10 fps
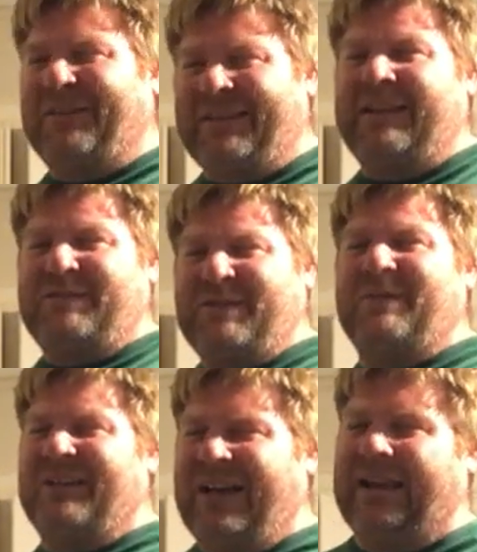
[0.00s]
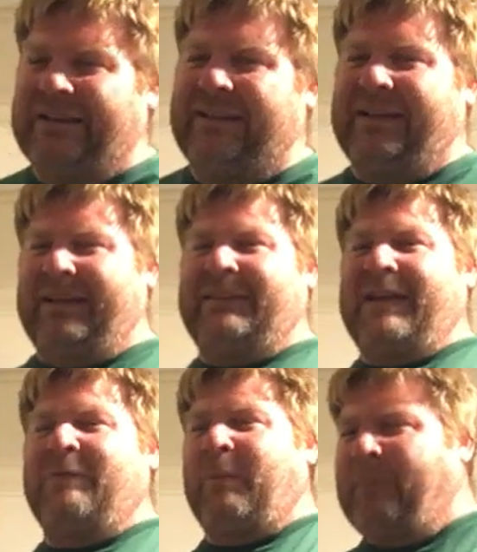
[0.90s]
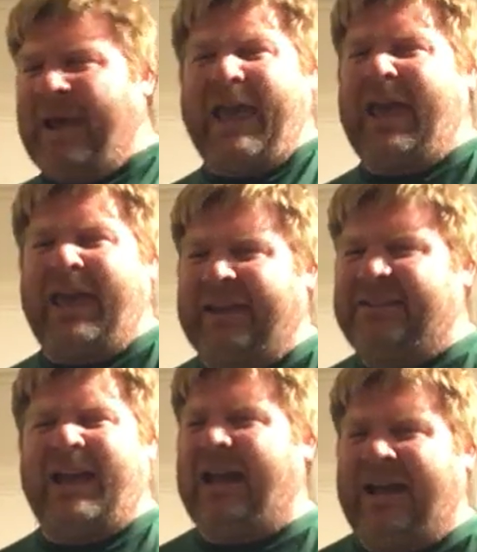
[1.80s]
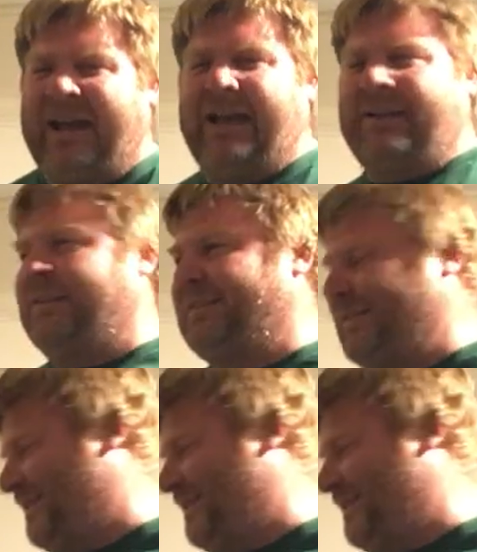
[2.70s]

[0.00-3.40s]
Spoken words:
it gives you an idea. They were bad guys.